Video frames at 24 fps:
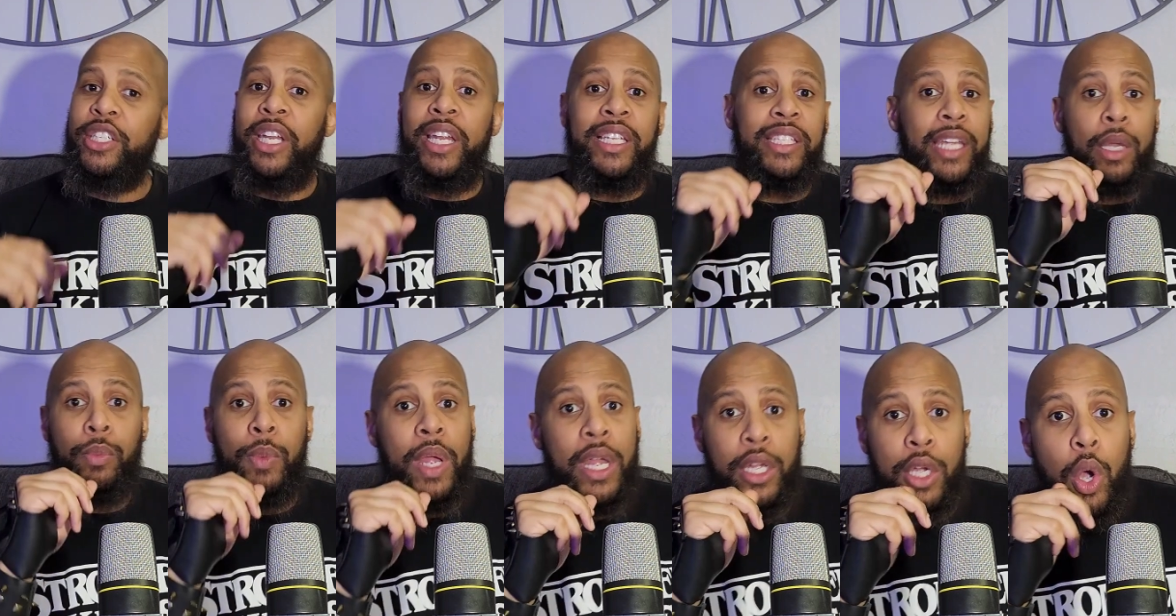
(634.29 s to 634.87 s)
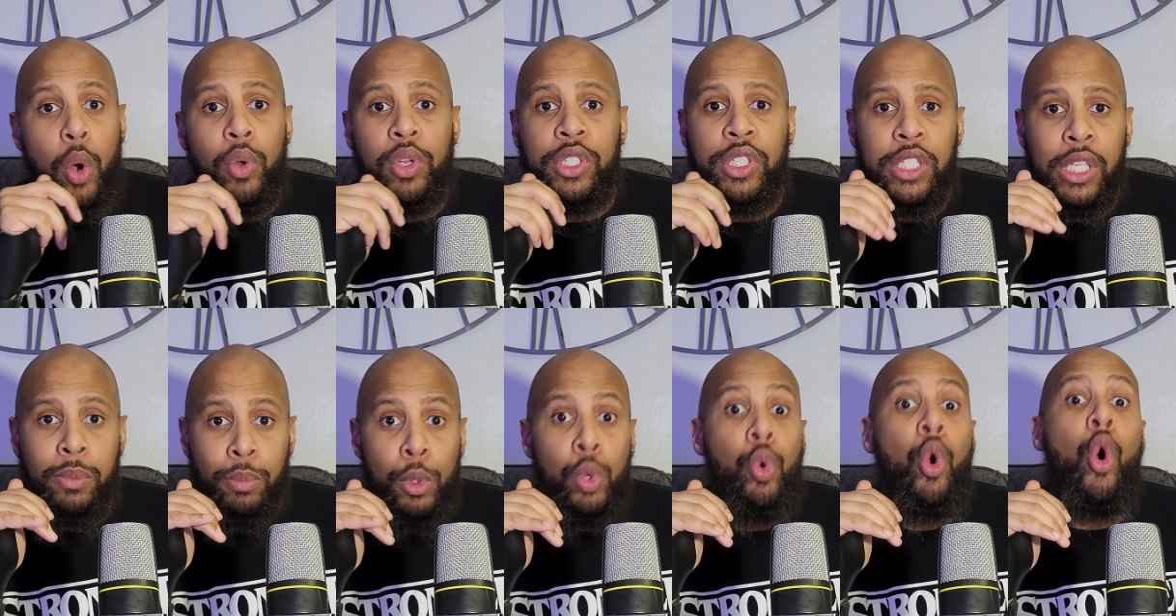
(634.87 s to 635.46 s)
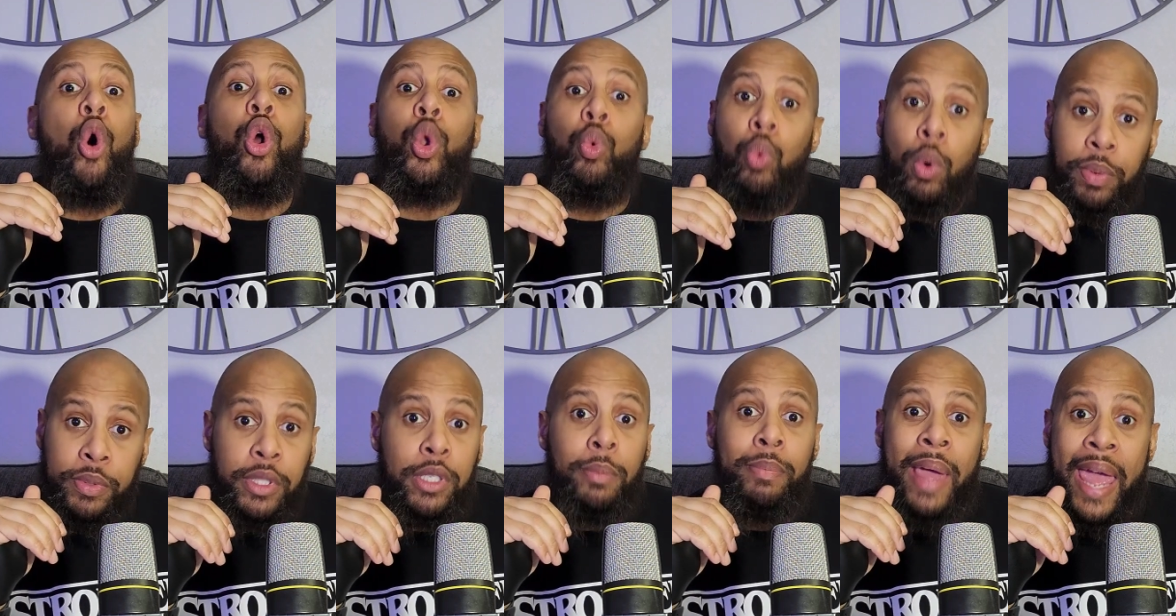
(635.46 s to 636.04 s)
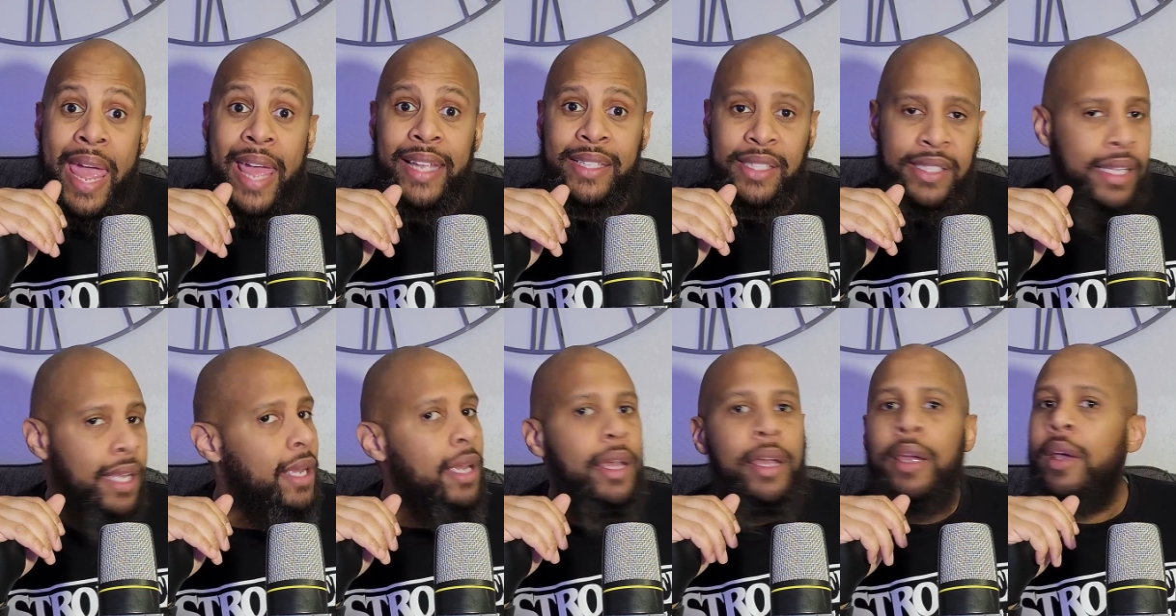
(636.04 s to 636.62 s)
They say, we ain't going to sleep. We going to whoop some ass.